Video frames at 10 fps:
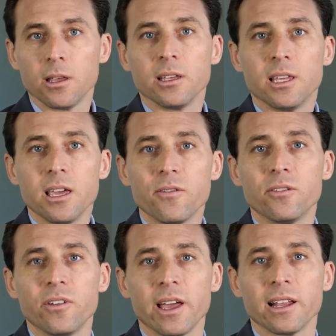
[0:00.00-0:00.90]
Give
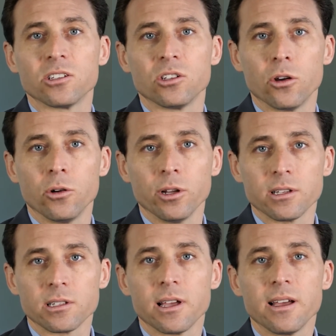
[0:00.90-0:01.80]
advance
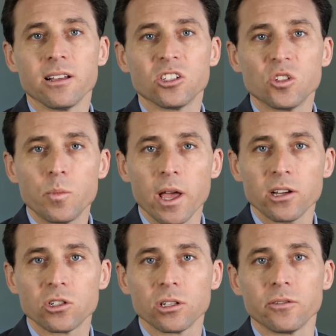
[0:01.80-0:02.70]
notice,
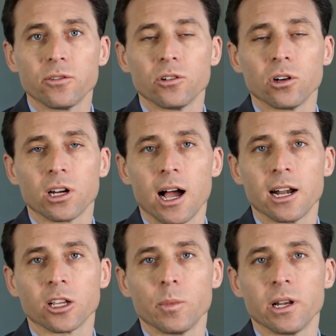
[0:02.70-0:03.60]
especially for
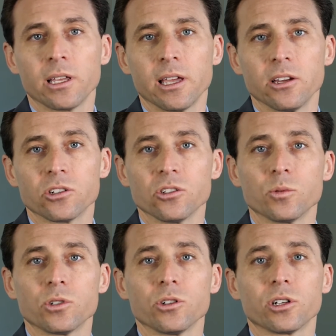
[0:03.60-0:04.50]
narcotic medications,
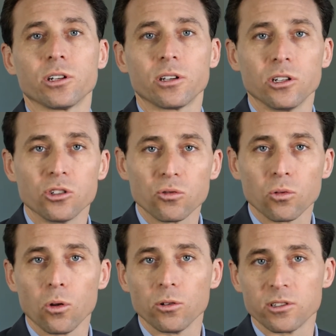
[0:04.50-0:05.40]
which are
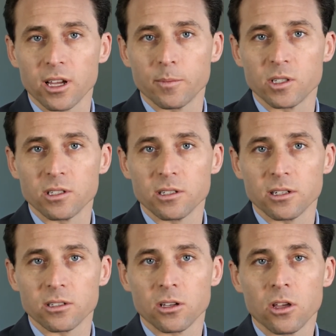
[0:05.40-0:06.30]
controlled
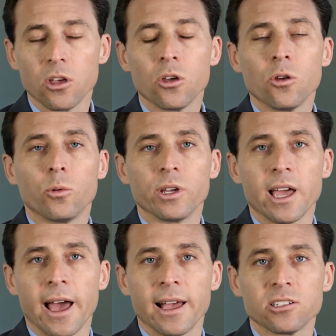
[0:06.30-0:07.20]
substances. We
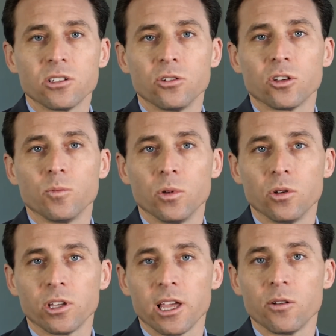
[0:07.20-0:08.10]
ask that you
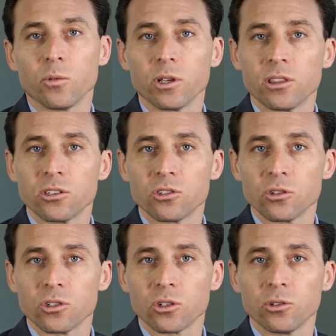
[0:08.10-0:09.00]
communicate with the
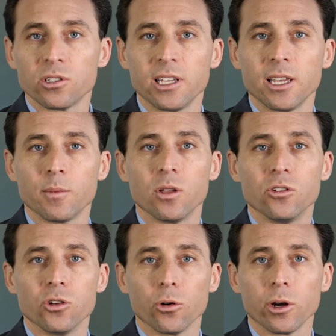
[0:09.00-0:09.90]
surgical team
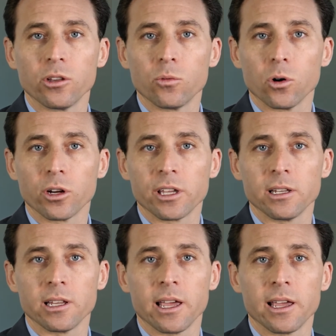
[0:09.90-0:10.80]
during the
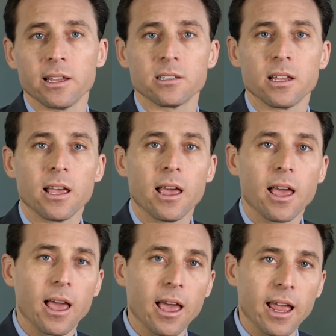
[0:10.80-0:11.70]
working days,
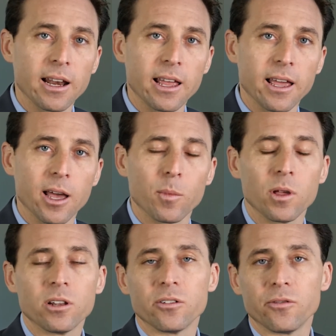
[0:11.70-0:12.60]
8 a.m.
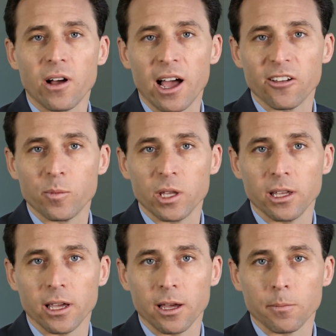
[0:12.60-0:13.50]
to 5
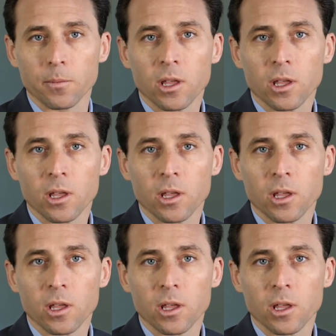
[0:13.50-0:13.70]
p.m.